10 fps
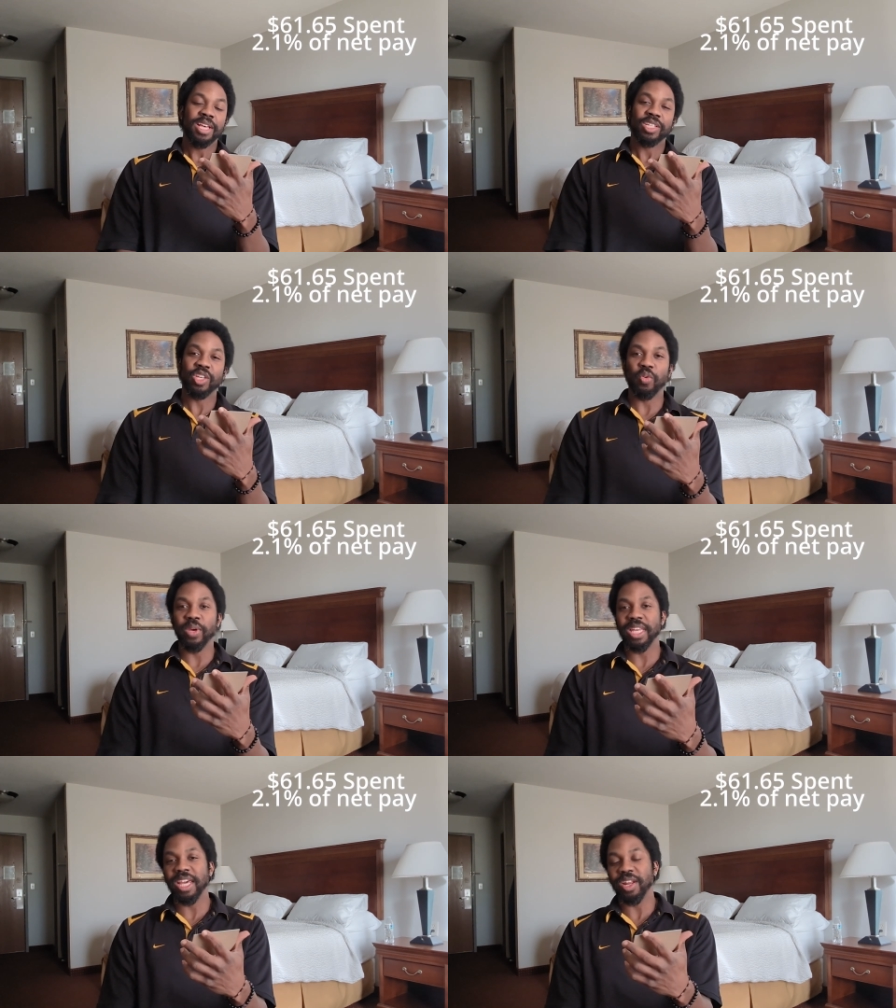So
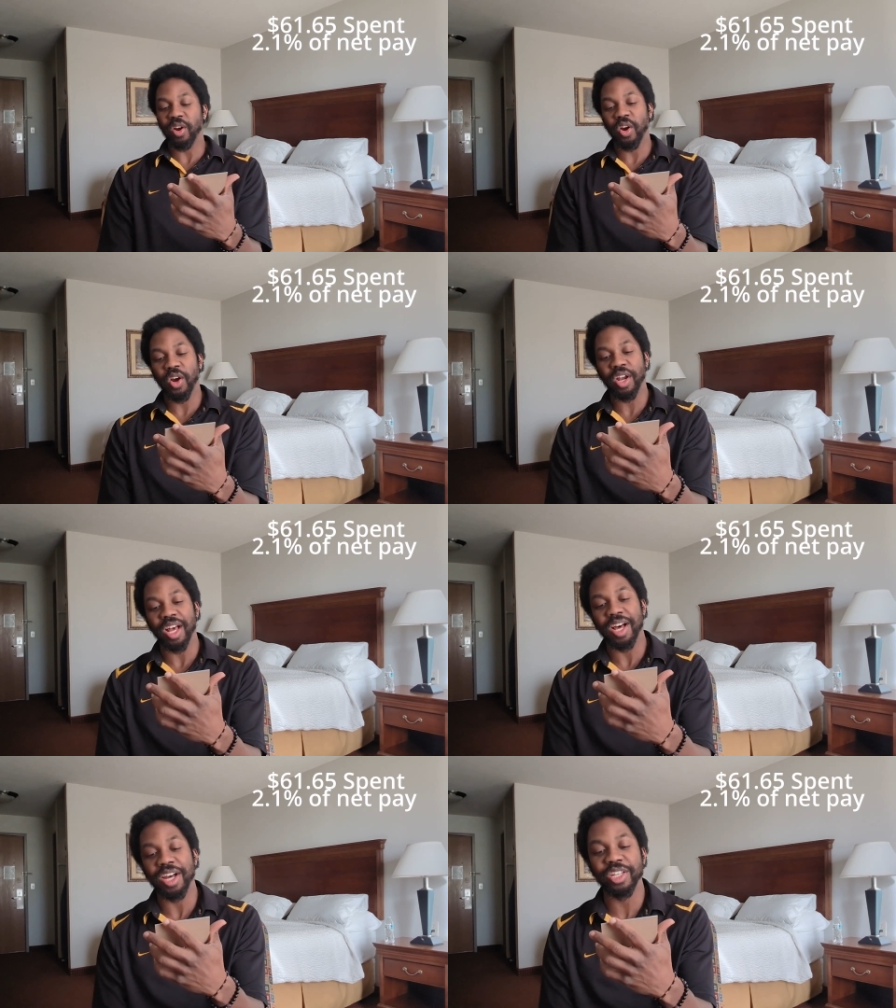we did earn
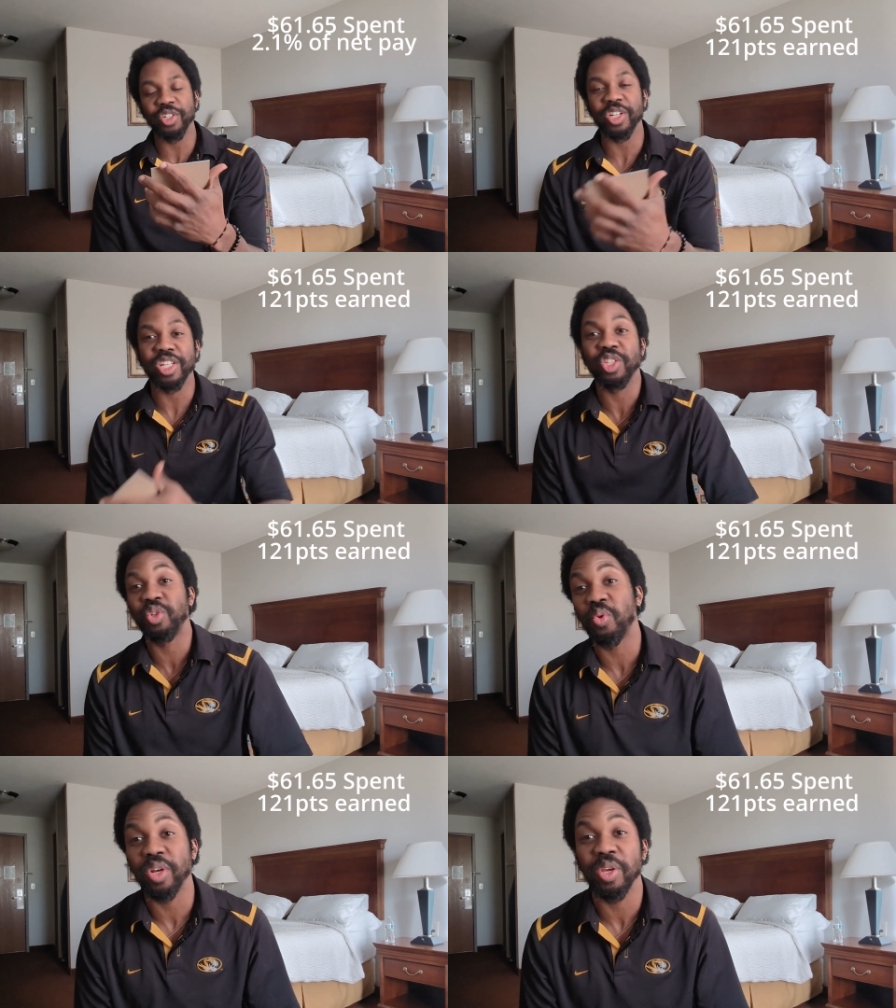
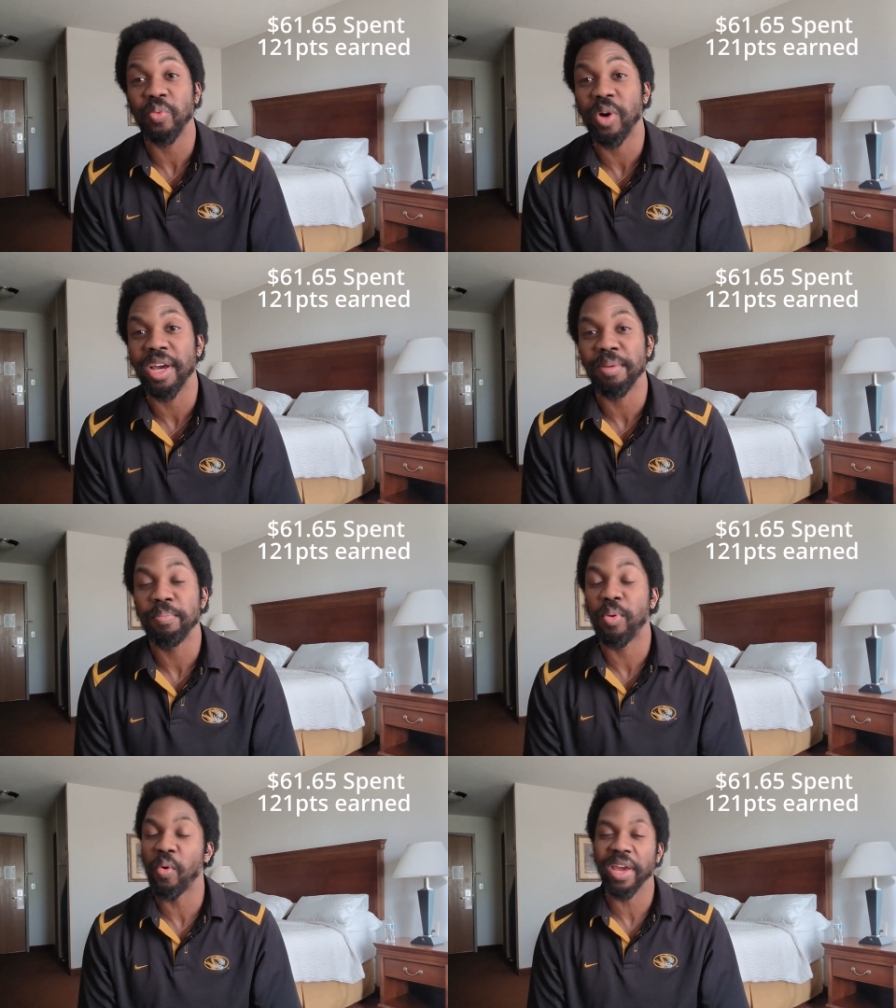121
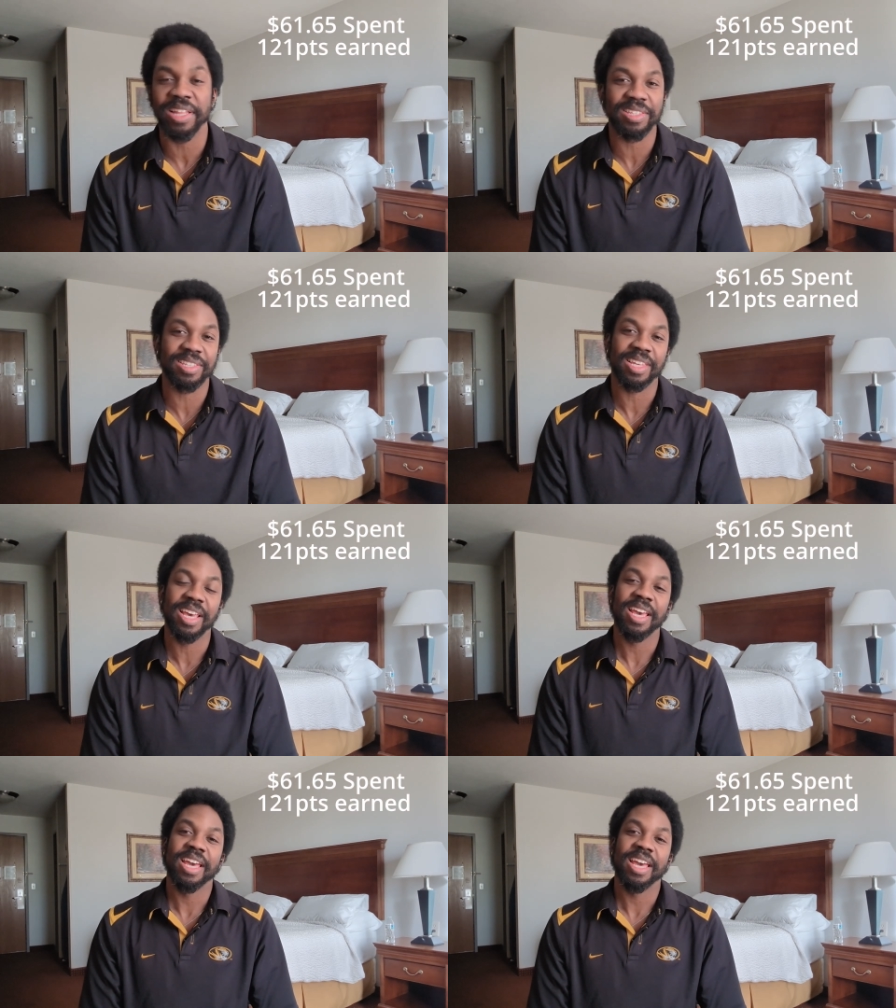points.